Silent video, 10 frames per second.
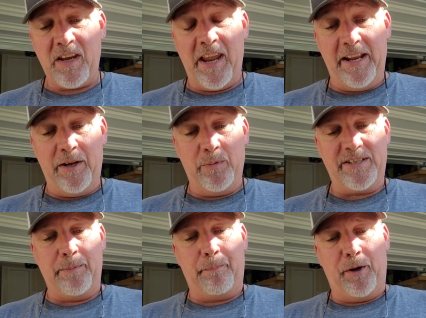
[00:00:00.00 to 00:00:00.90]
And it
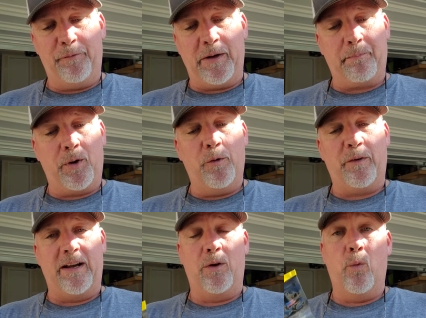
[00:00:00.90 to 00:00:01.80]
was the perfect
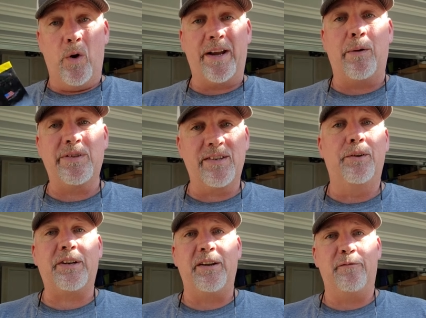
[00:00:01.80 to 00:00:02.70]
profile of what I was
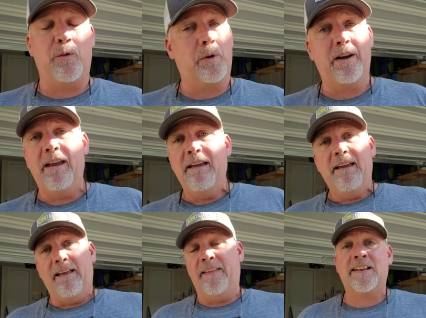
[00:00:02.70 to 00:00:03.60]
looking for.
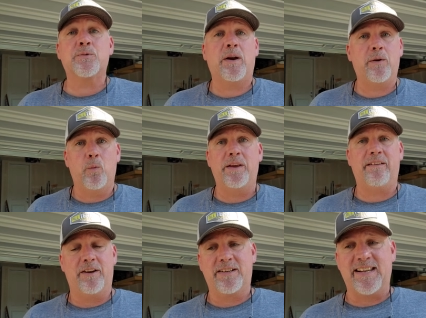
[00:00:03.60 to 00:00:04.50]
And that's why I went
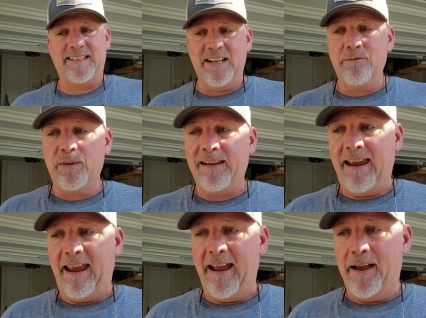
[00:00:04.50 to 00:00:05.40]
there, because I didn't really
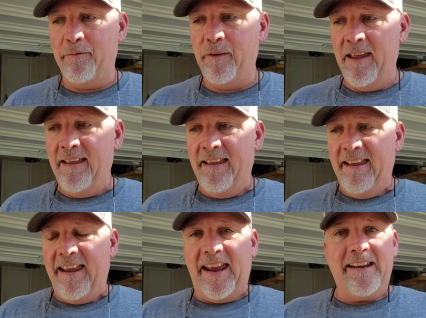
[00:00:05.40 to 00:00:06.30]
have
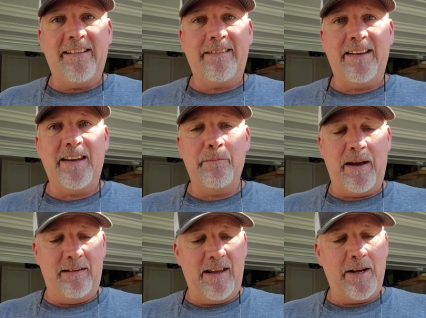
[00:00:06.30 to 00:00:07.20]
anything in
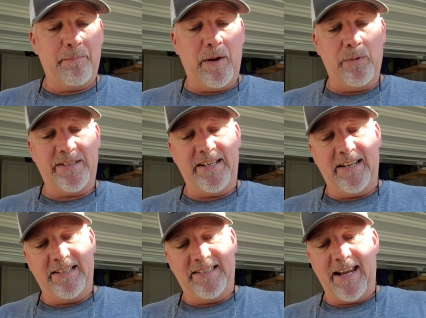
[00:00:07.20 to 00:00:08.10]
my lineup that was the
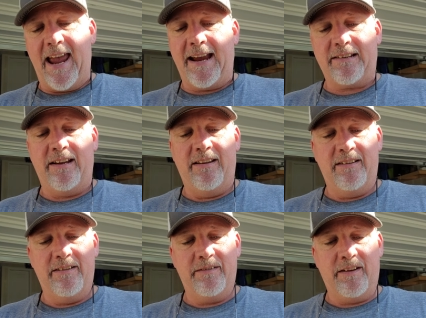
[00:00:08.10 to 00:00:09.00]
exact
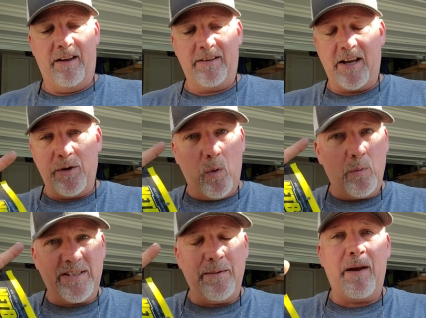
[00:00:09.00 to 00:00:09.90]
uh, kind of
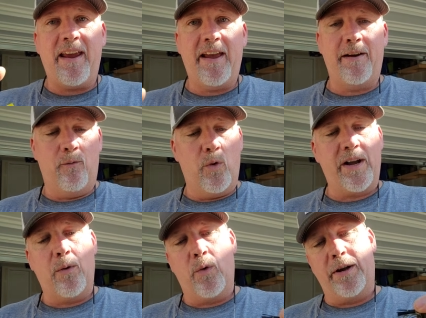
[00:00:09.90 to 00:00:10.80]
what was in my head of
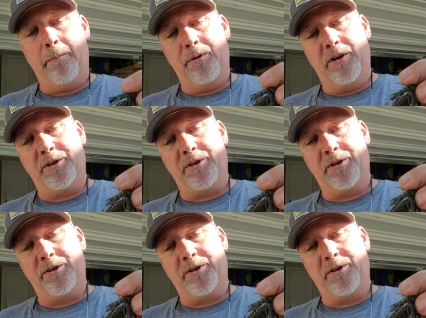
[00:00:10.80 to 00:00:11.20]
what I wanted to put a